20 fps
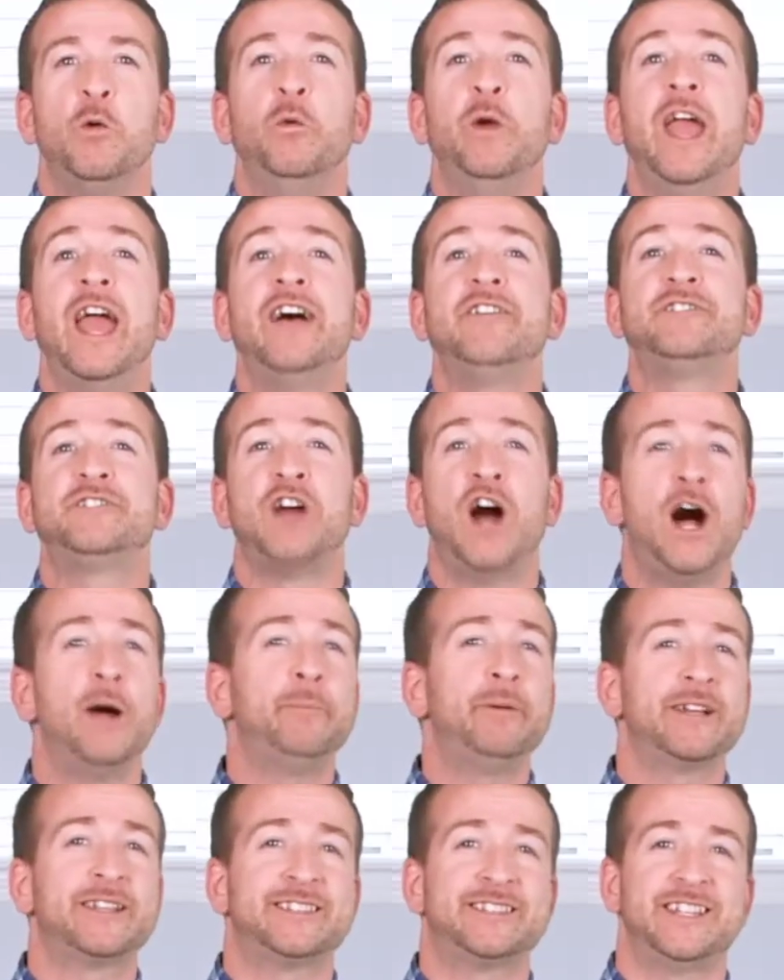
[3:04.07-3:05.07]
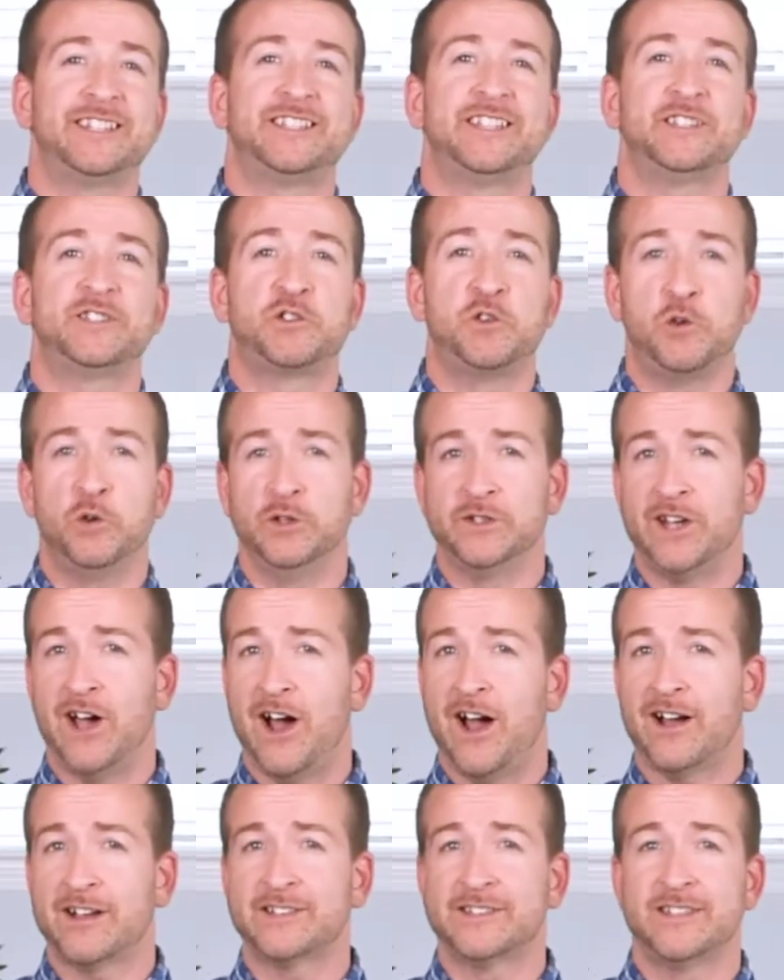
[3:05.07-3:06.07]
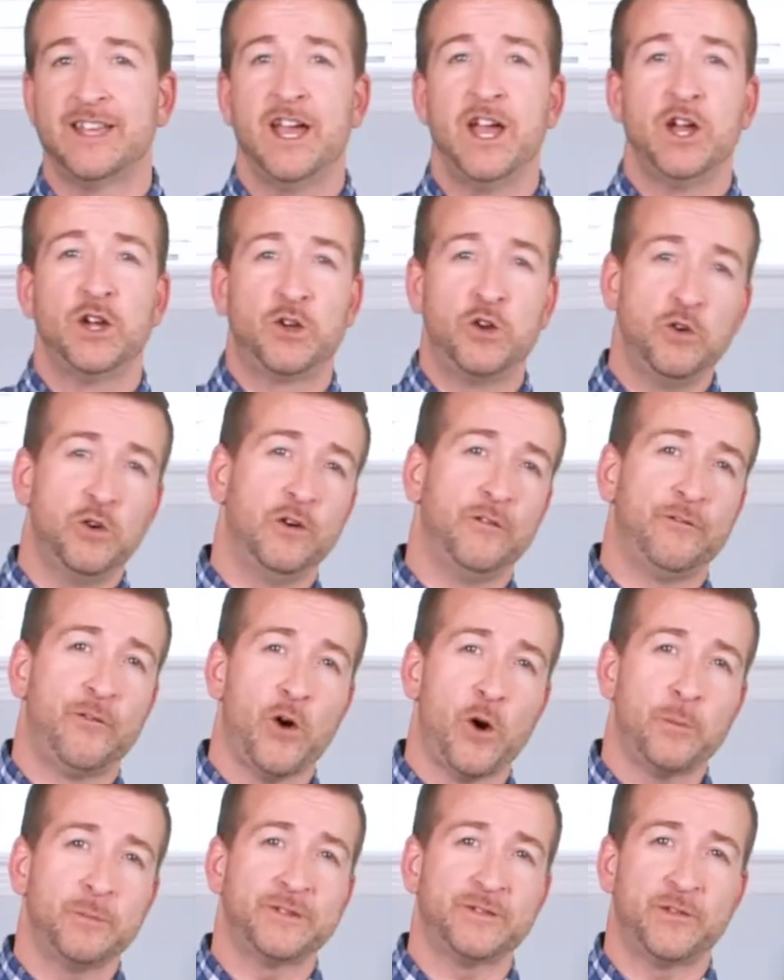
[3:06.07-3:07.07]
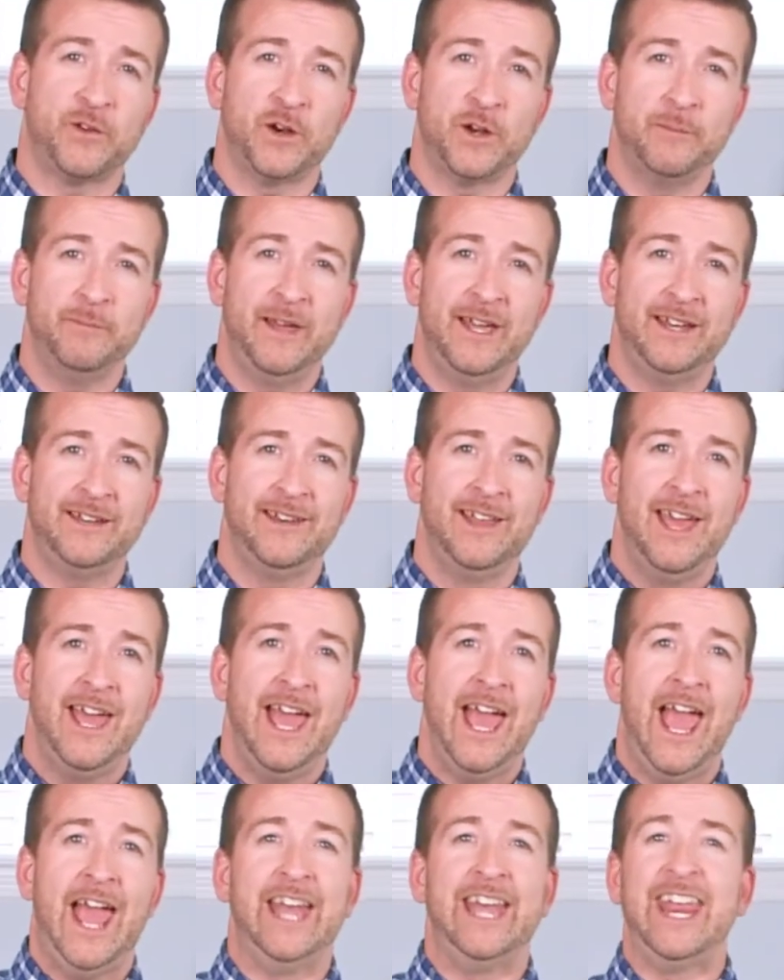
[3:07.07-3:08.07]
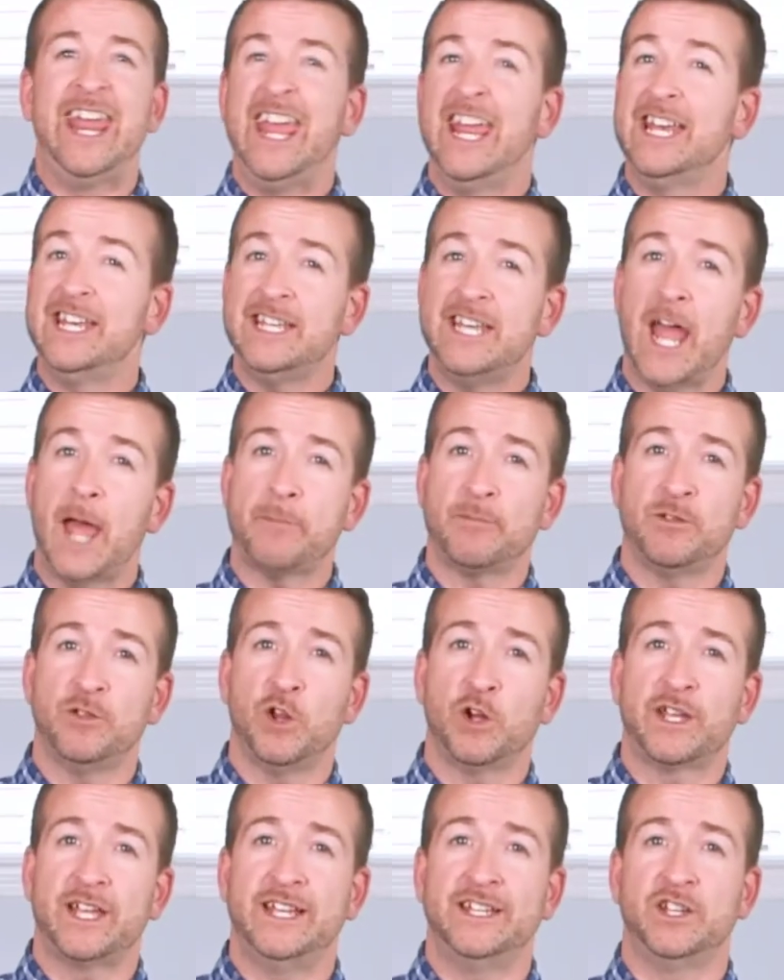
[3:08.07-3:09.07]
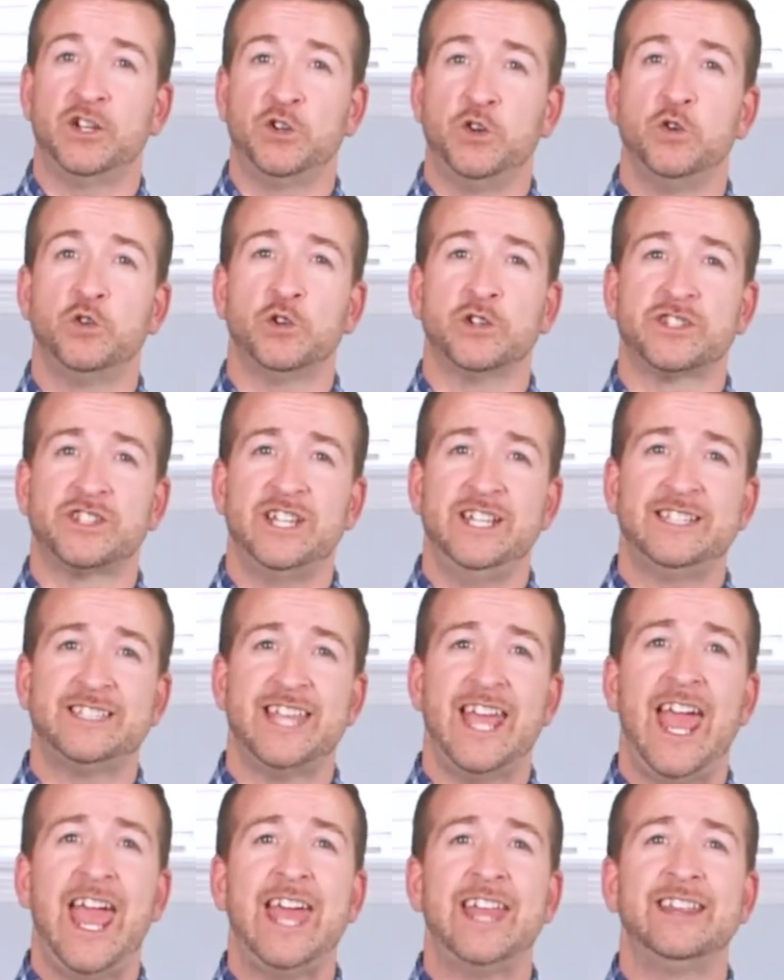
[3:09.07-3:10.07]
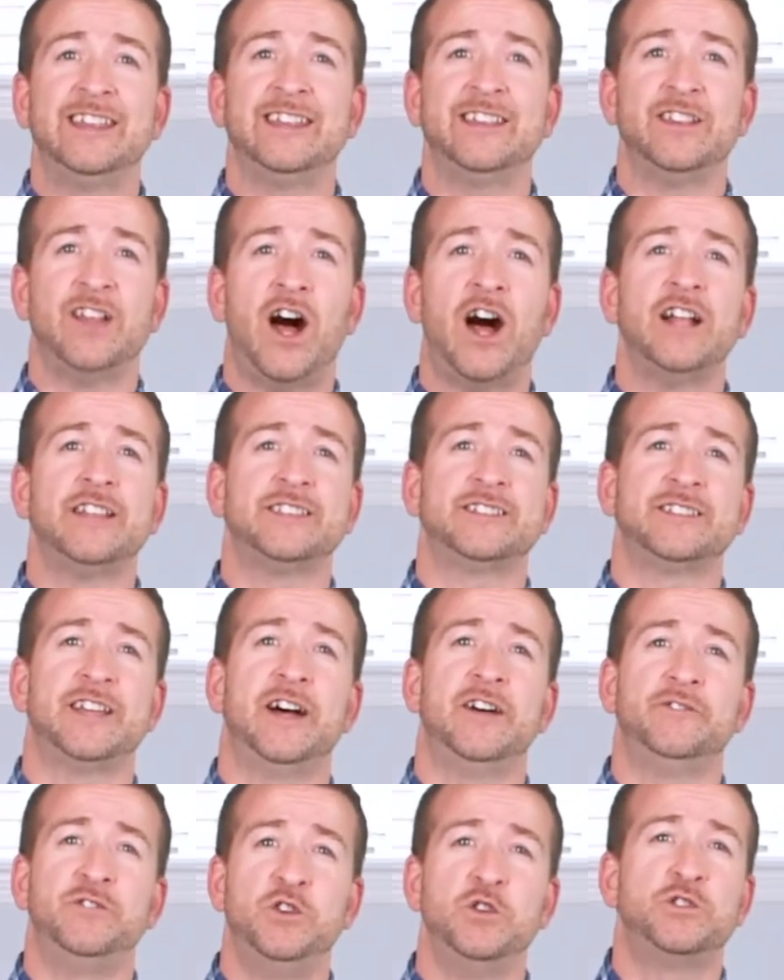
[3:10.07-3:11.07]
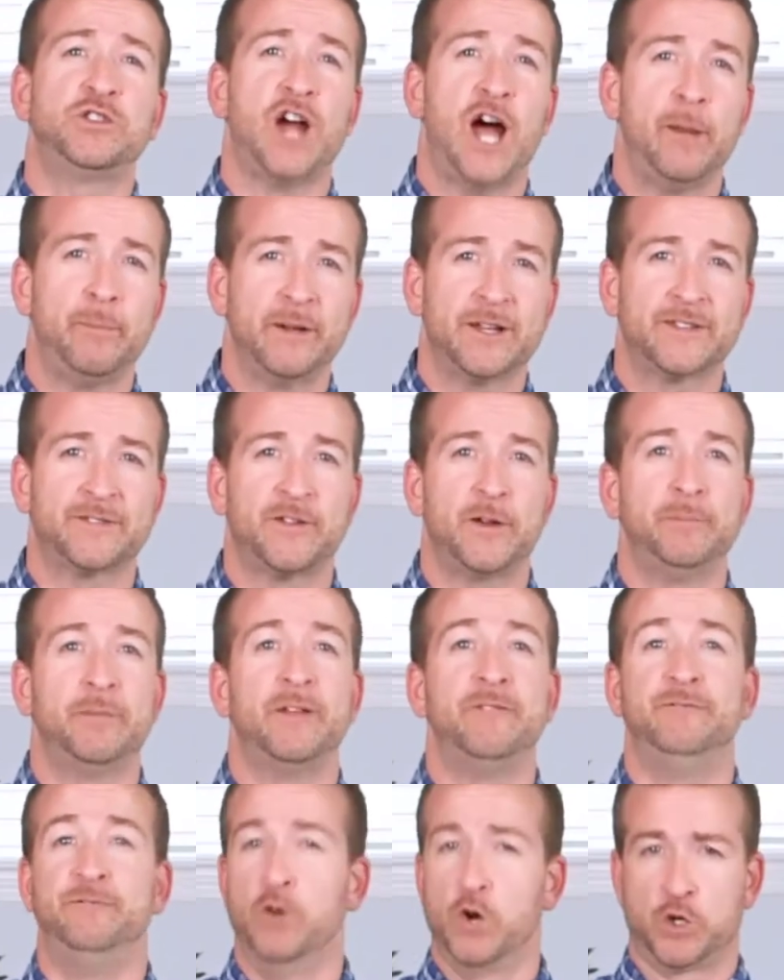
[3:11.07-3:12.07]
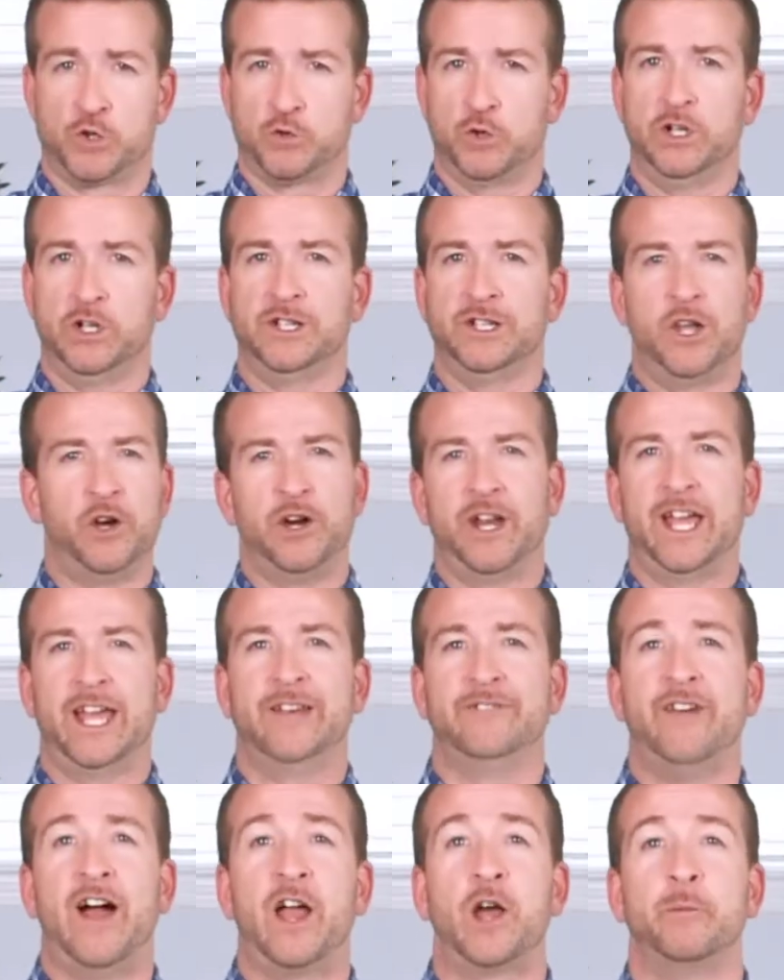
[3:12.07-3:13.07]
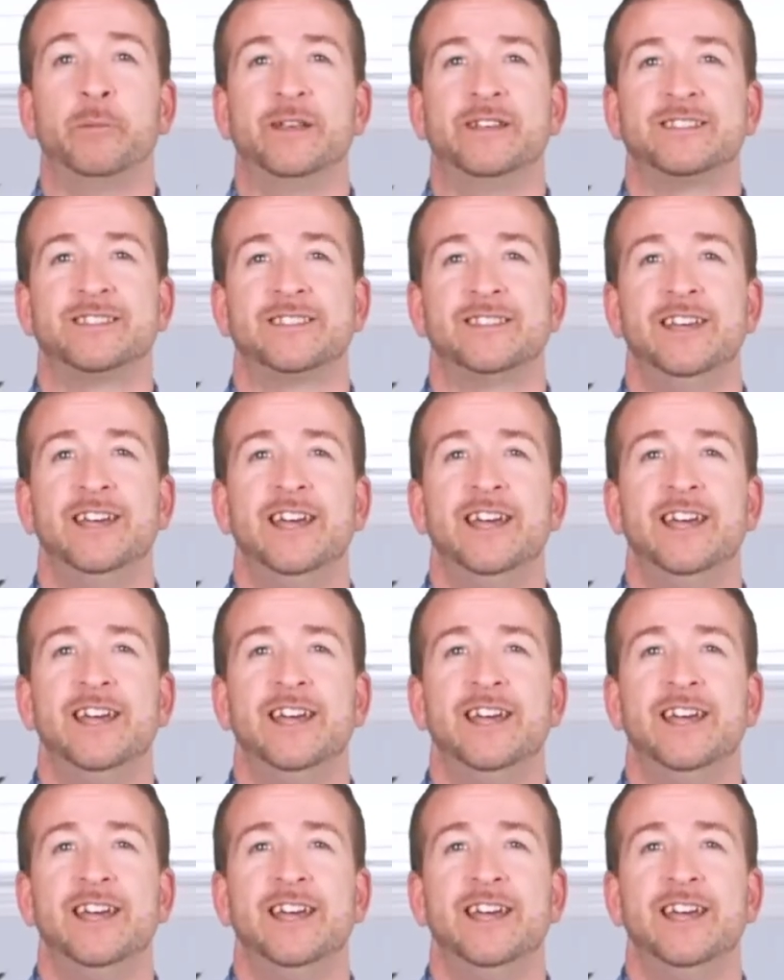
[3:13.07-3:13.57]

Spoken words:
We have topics such as Google Docs, Google Forms for admin, an in-depth look into Google Sheets, and lots of new topics from the virtual learning environments.